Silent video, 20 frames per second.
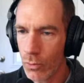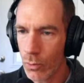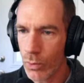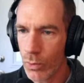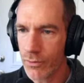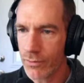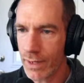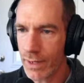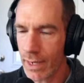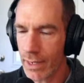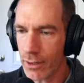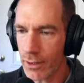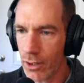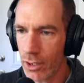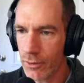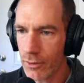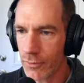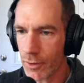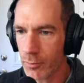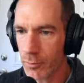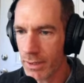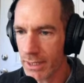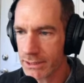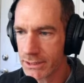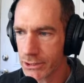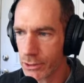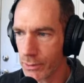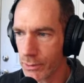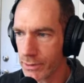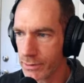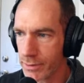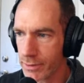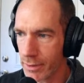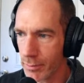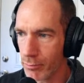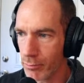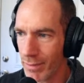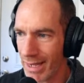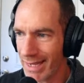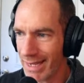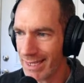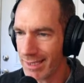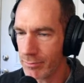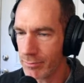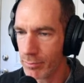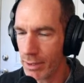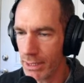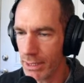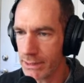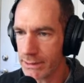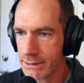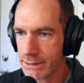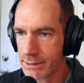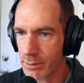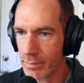we've got all of our mix going to the main bus.